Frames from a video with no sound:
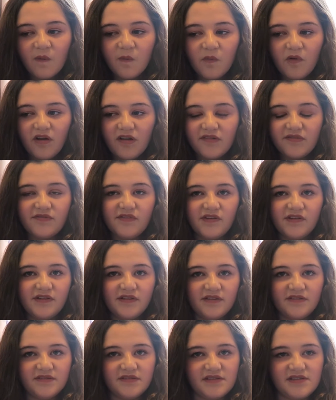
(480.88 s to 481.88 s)
what if
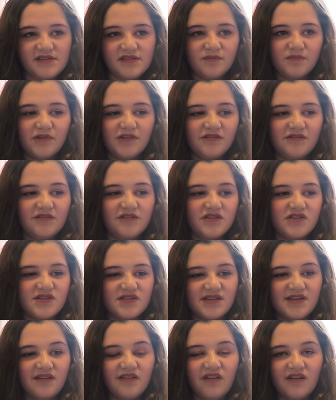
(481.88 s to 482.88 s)
someone
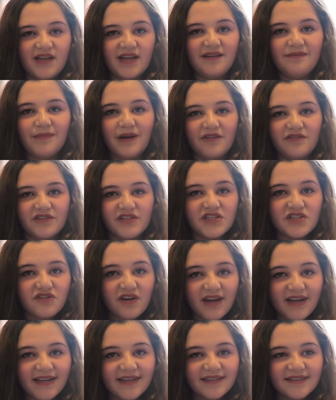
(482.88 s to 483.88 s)
doesn't lock in my
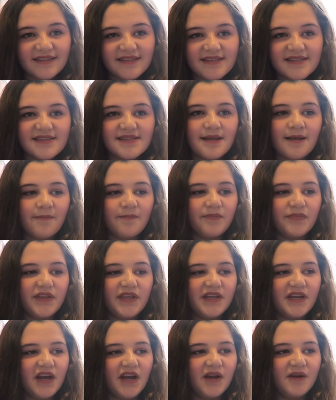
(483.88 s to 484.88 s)
restraints,
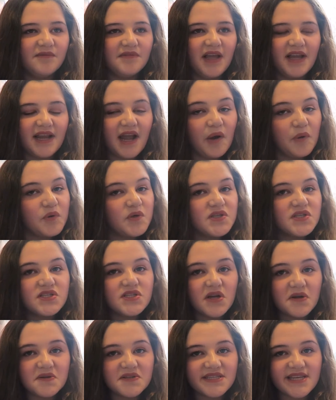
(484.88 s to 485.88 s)
you know, like I was
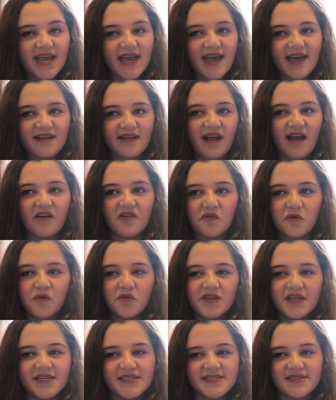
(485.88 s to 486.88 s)
so scared. I had
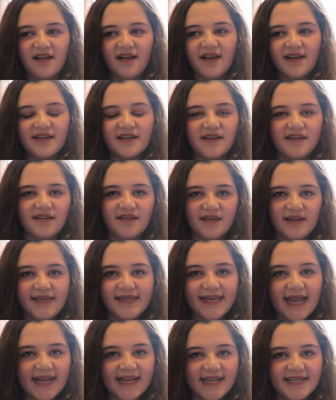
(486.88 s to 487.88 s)
all these like
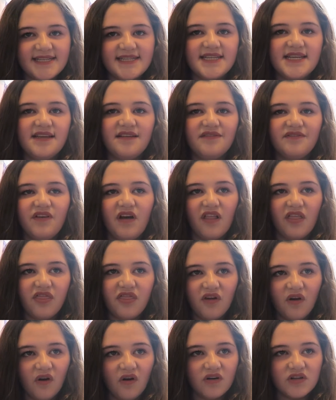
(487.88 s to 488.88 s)
negative
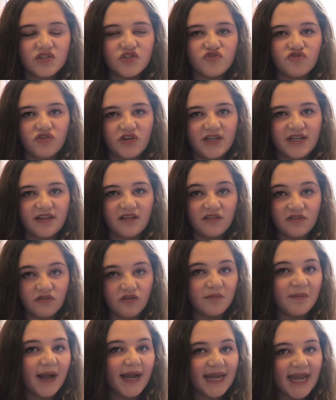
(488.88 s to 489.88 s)
thoughts running
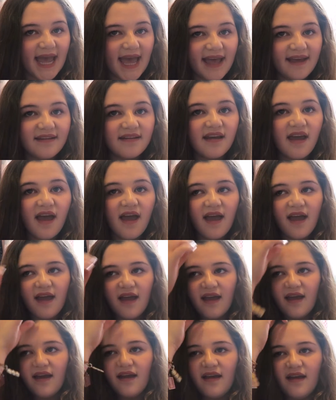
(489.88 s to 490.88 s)
through my head.
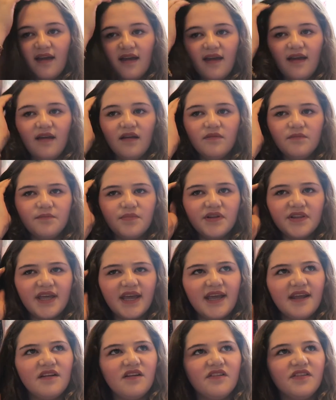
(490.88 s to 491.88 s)
But
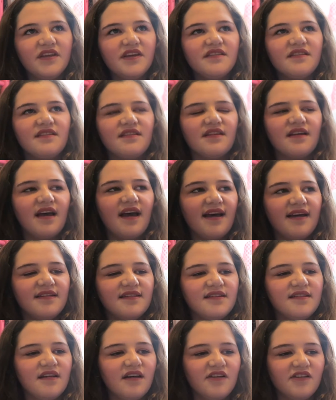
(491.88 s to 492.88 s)
then on the other
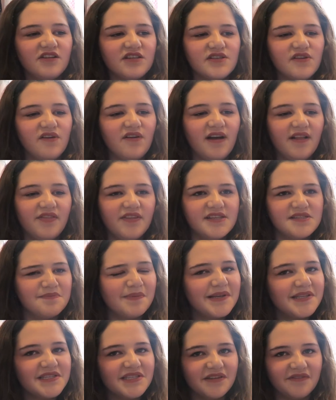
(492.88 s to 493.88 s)
hand, I also had these
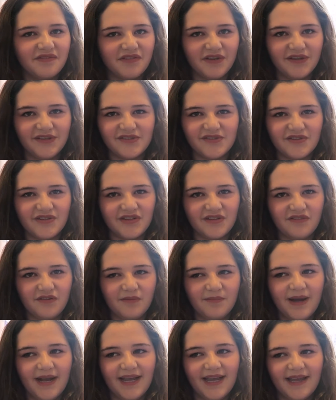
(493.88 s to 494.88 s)
positive thoughts running
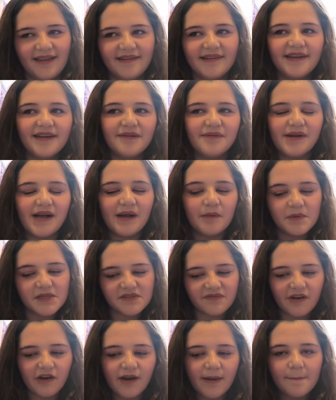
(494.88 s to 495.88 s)
through my head. I
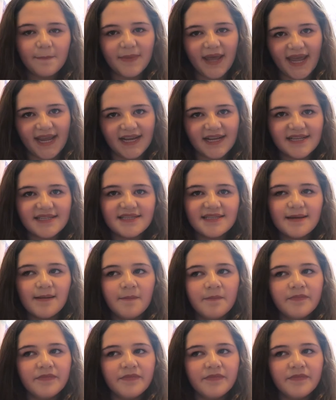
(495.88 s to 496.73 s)
was very mixed,